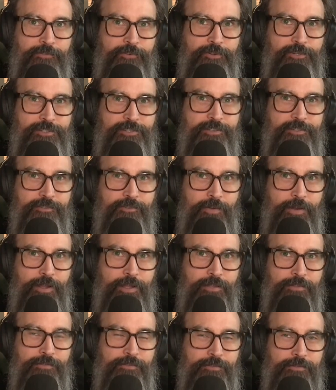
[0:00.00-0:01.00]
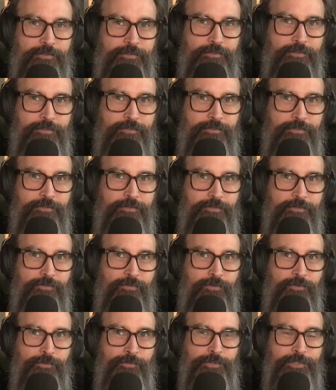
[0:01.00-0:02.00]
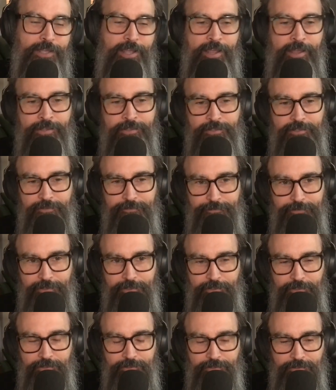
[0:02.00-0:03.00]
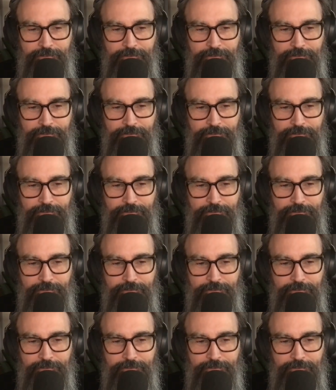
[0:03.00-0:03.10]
first, then their hands, or was it hands and feet?